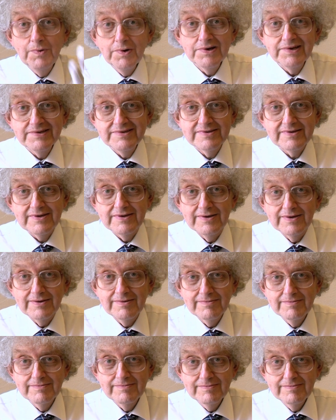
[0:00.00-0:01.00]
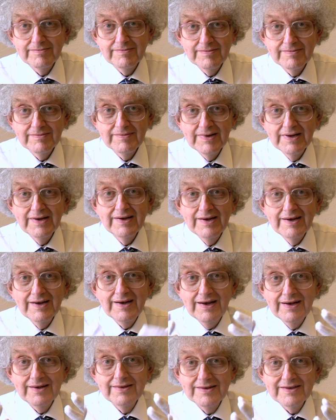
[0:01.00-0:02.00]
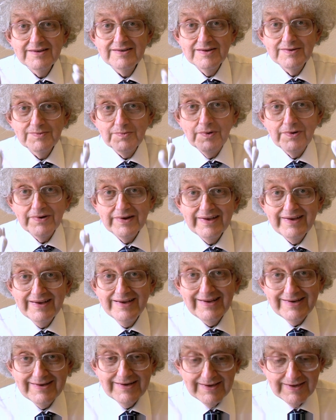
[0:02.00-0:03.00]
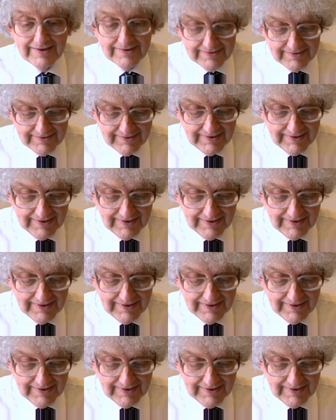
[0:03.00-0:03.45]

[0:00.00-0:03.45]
Wollaston. And this is what he did,